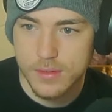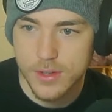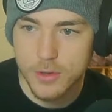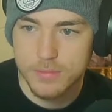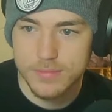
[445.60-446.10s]

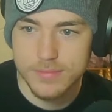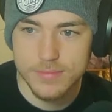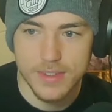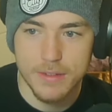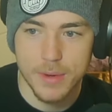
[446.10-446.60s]
Oh,
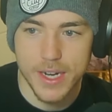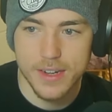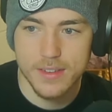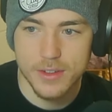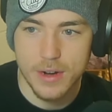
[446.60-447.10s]
never mind.
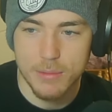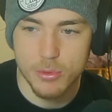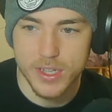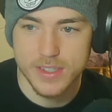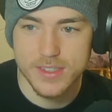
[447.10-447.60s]
Crab
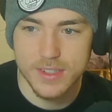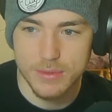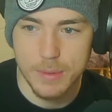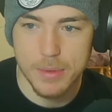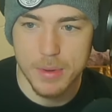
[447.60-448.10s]
wins.
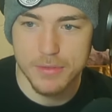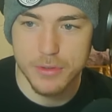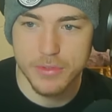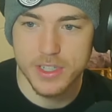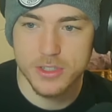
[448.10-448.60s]
Rip the puffer
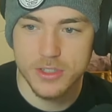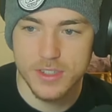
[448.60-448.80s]
fish.